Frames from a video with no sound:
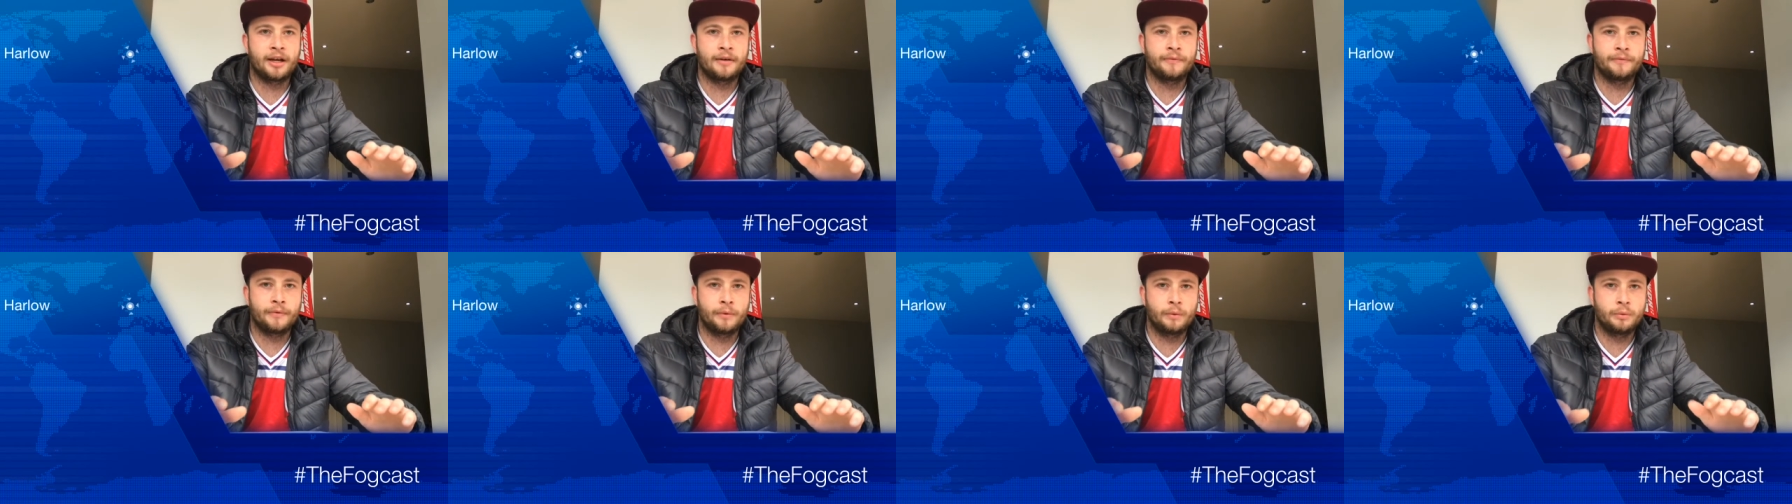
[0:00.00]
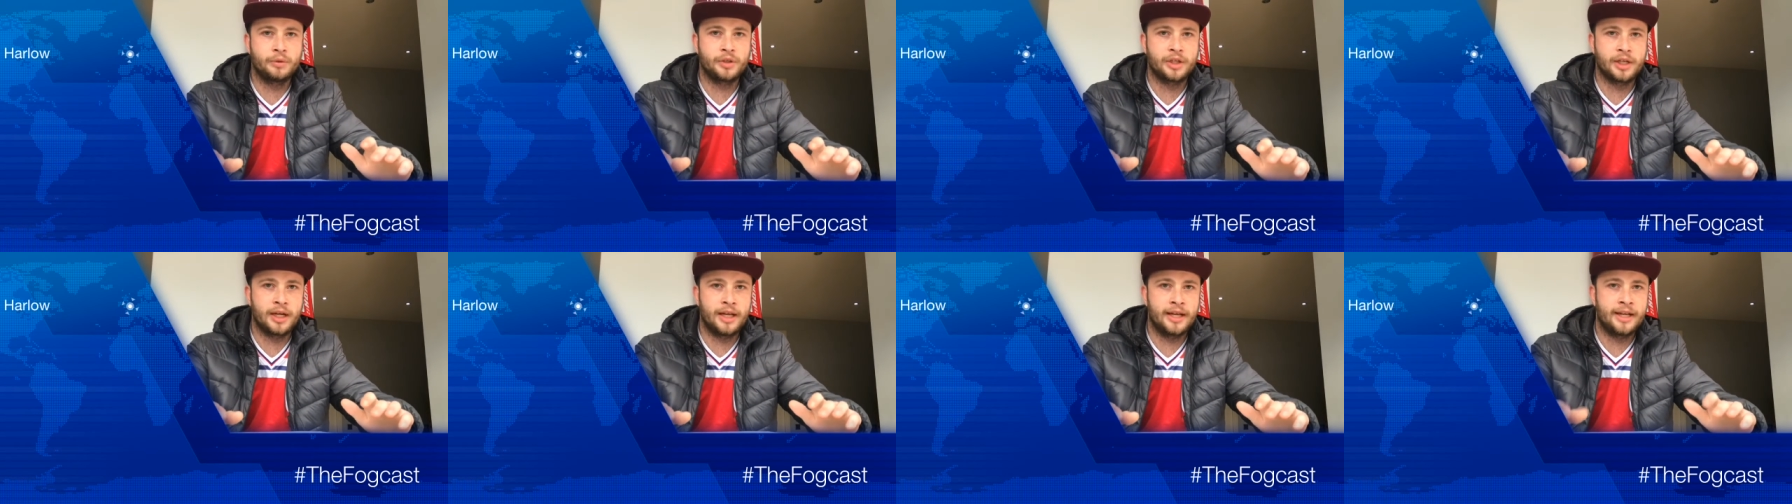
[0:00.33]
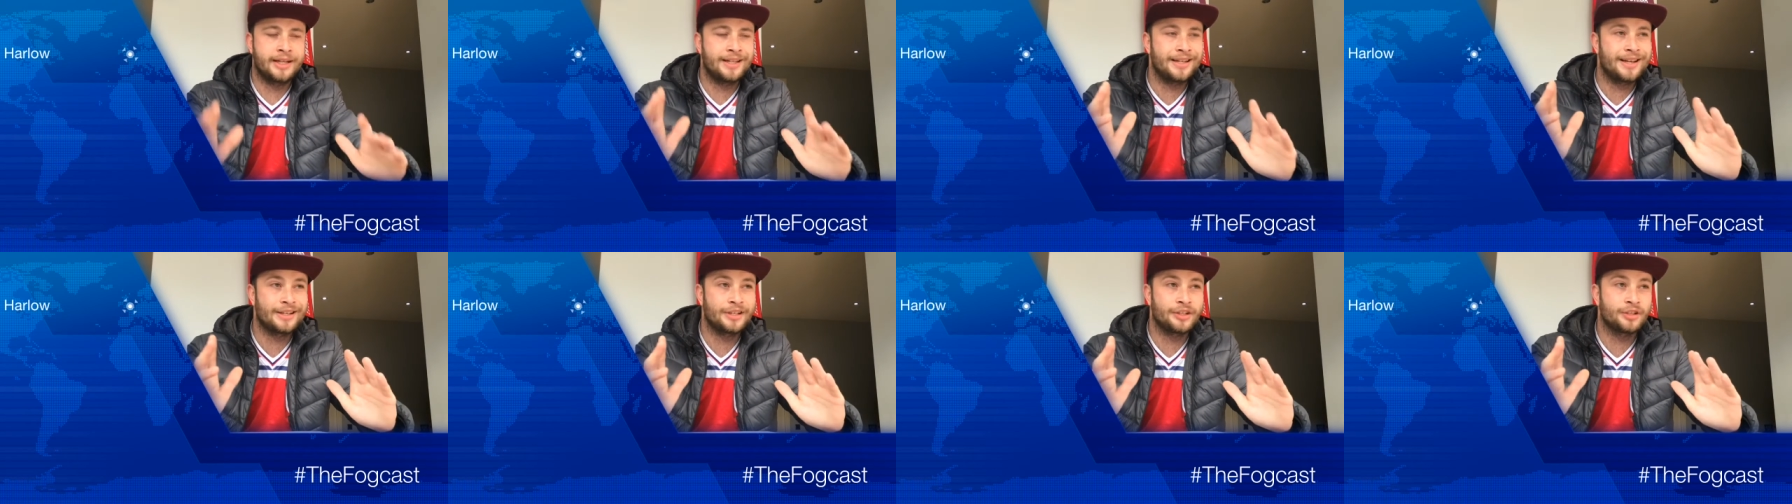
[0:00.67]
unfortunately,
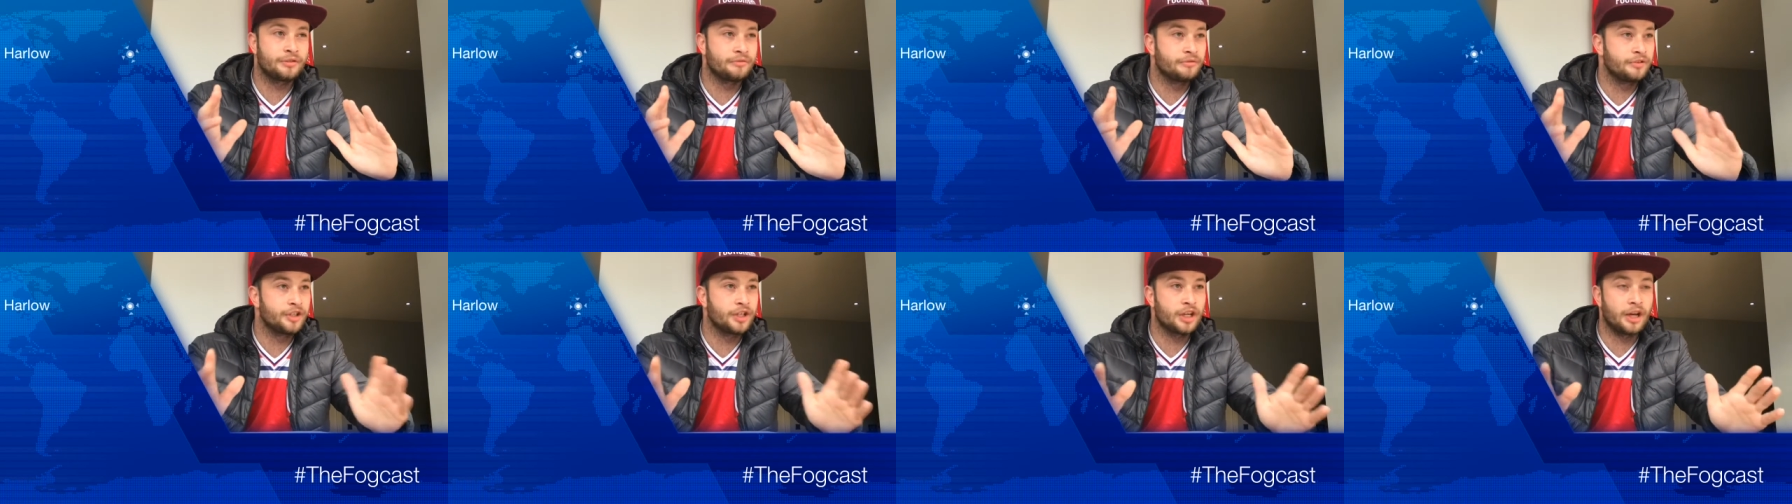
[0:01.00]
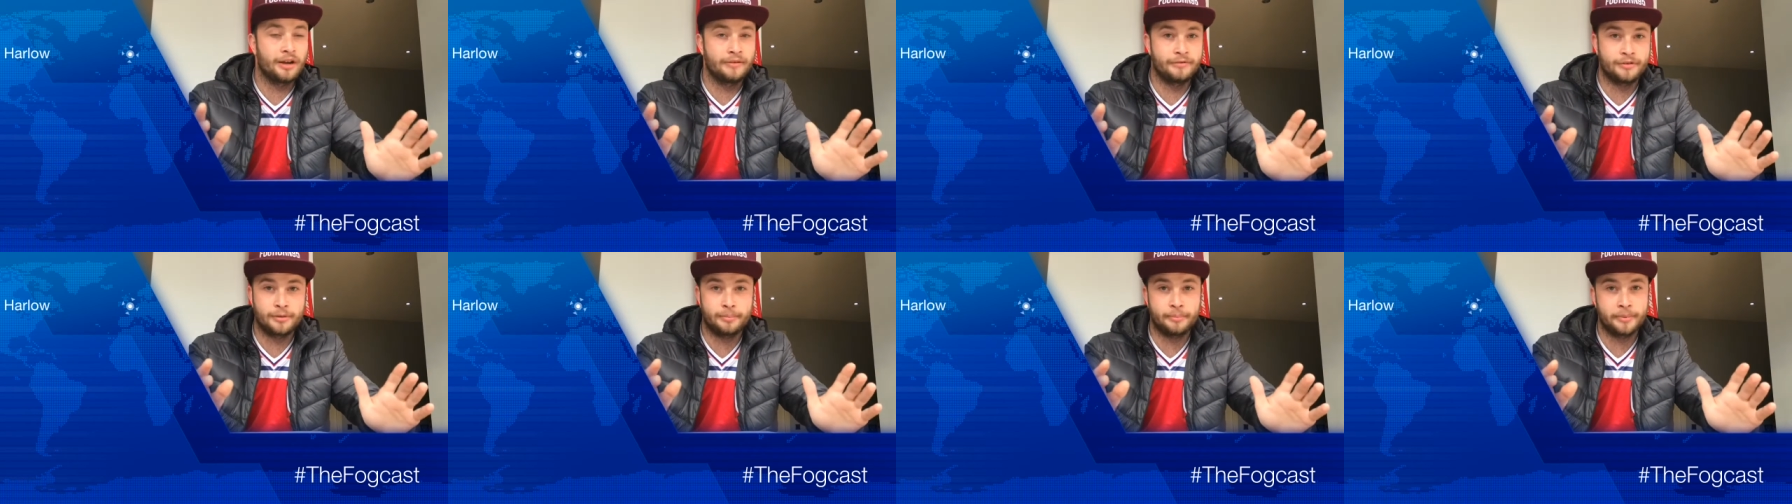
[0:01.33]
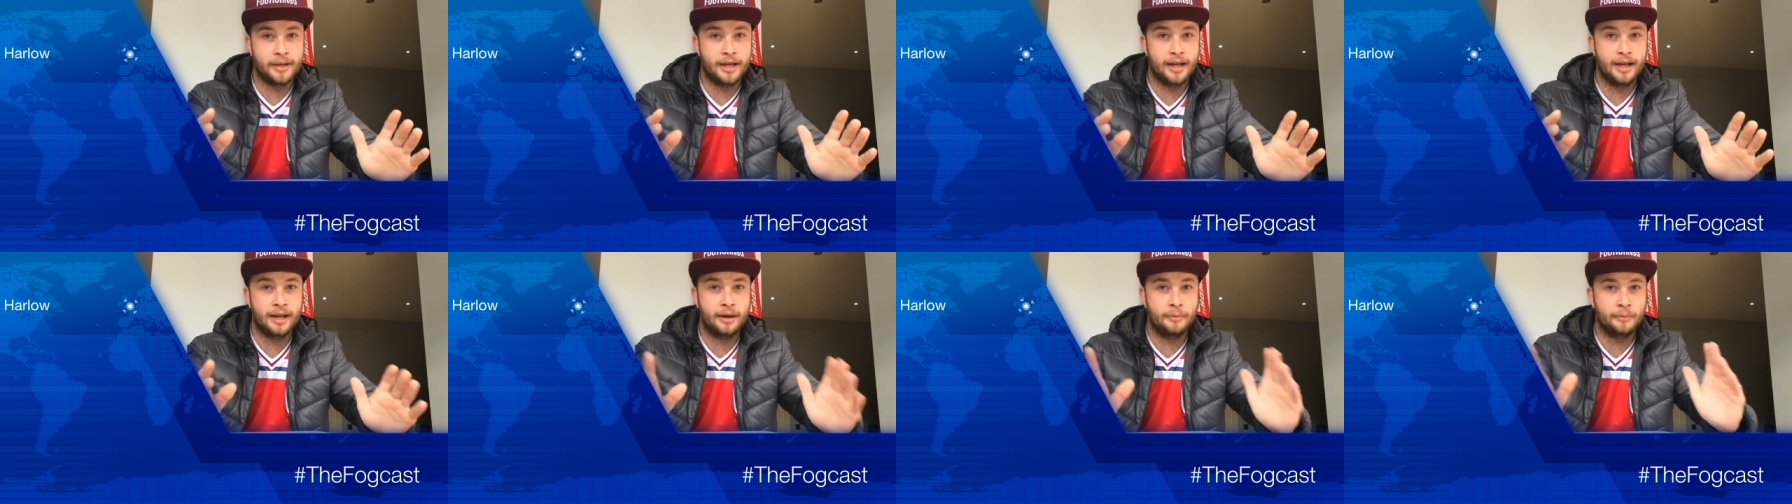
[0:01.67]
unless the reserves are
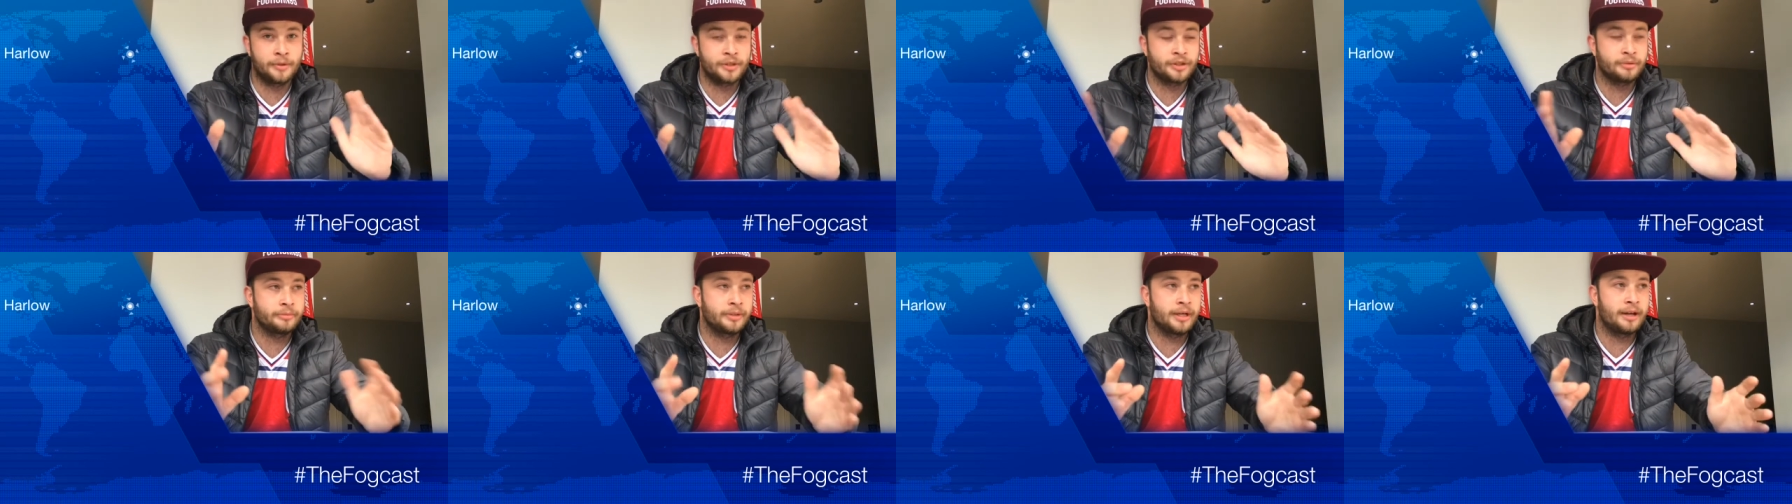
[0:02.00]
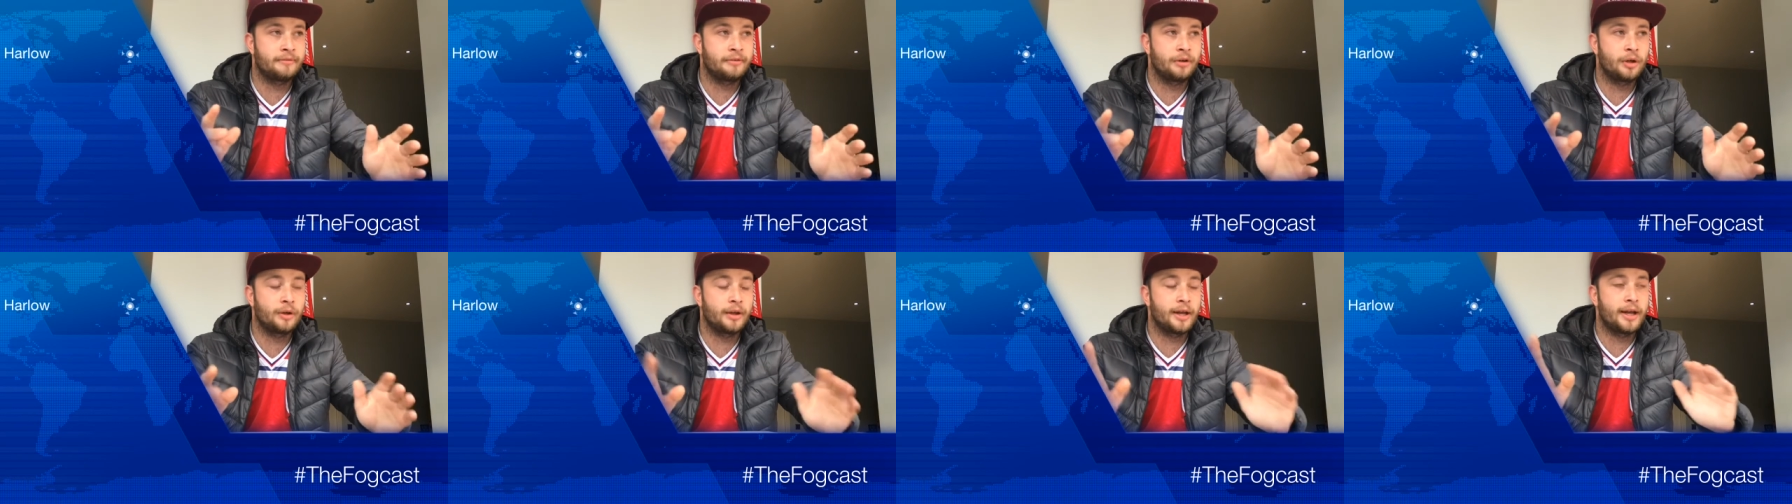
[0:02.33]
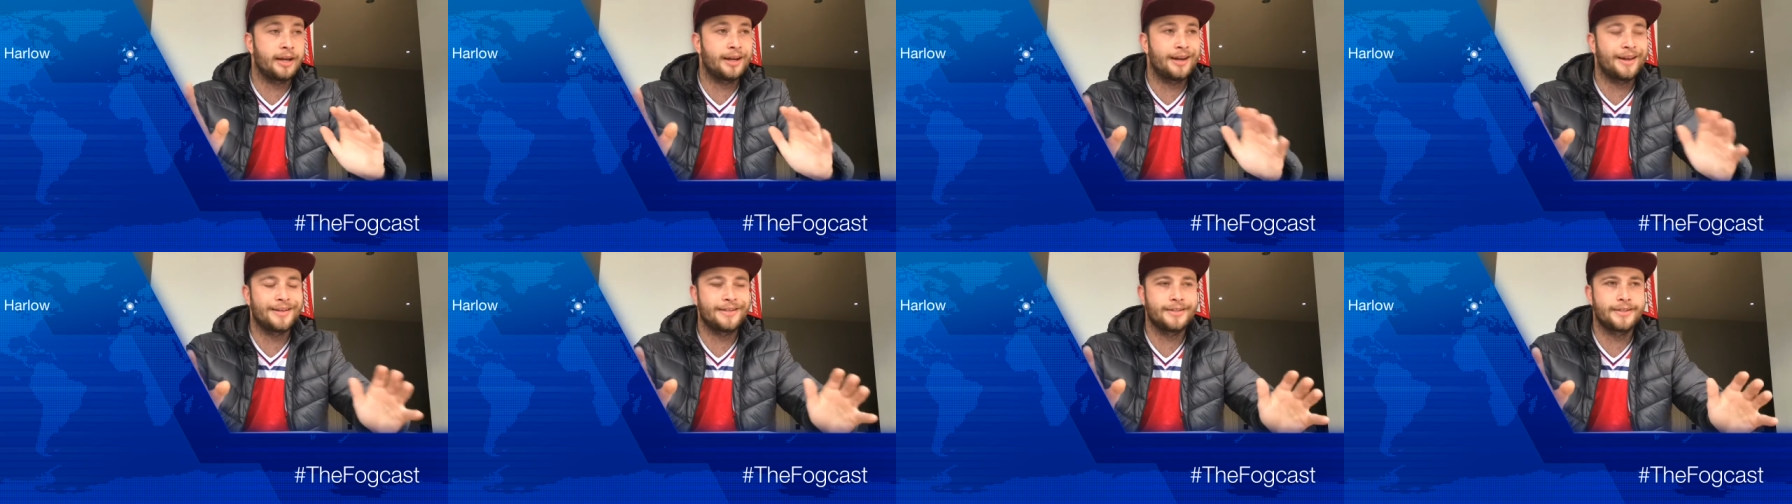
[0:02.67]
playing, which I'm going to have a look
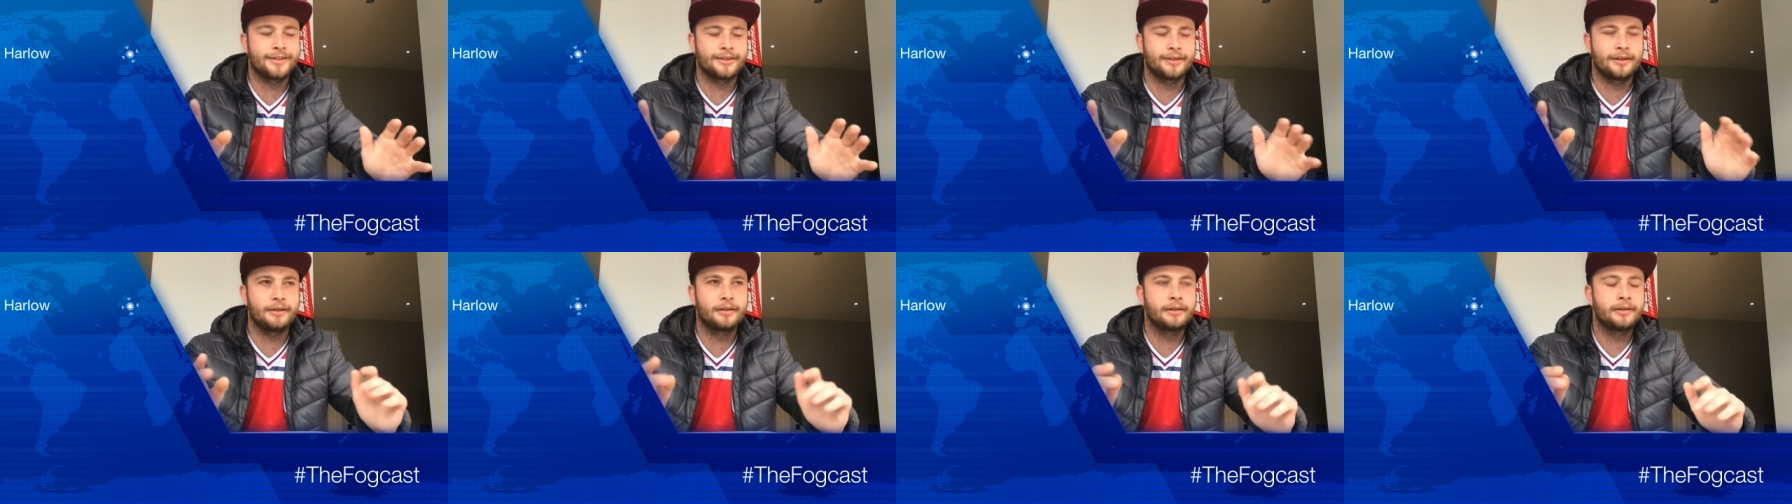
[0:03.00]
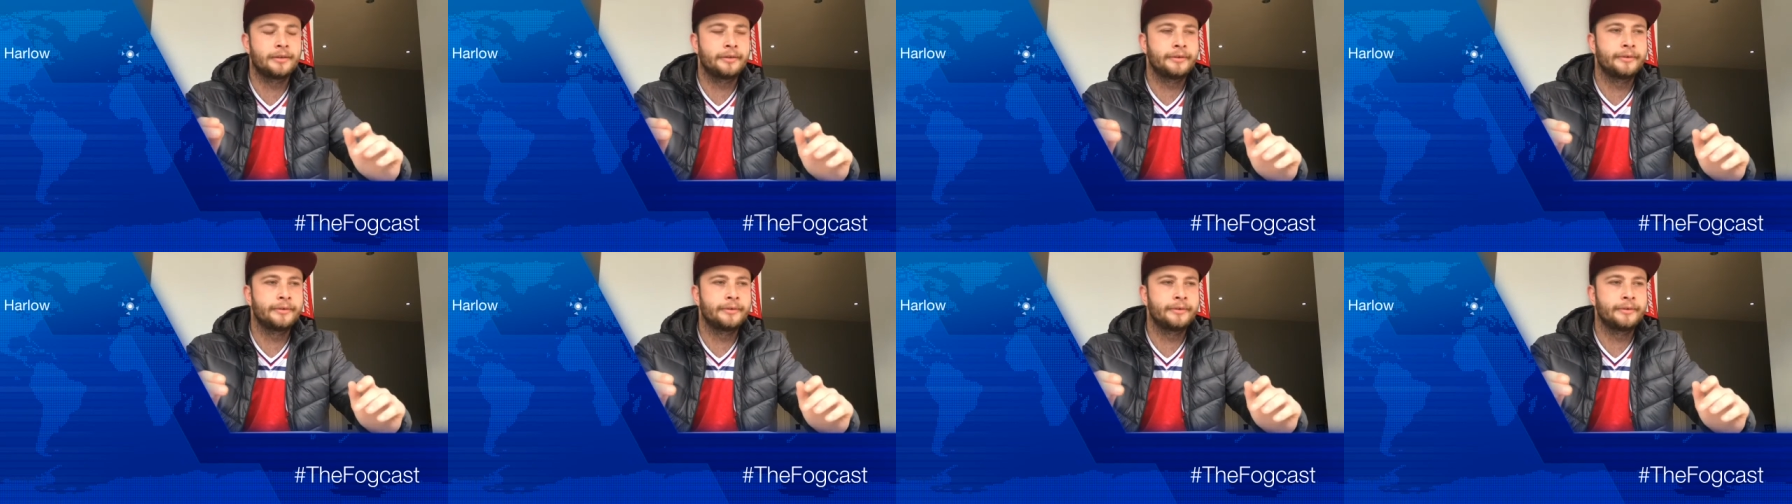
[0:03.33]
at later.